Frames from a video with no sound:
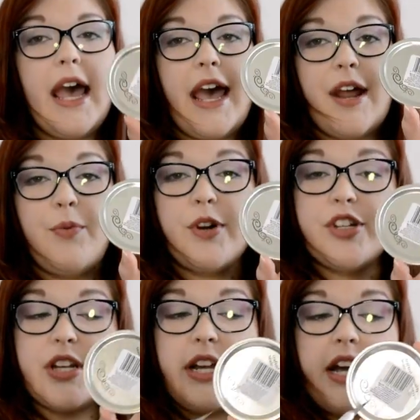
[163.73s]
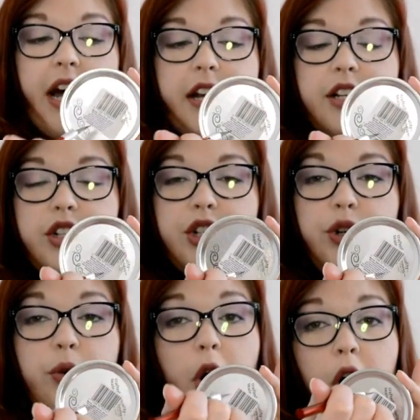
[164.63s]
and we're just going to cut
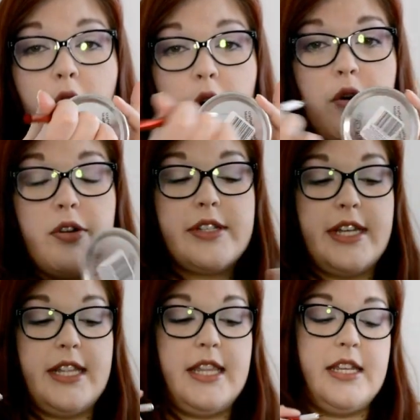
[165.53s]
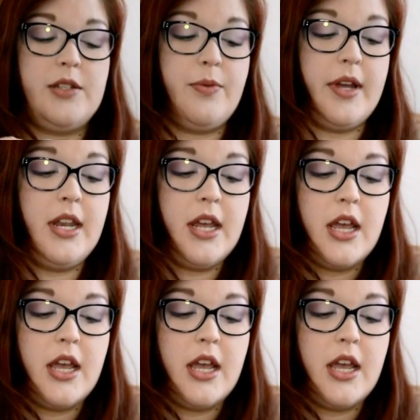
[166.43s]
2 holes in this one.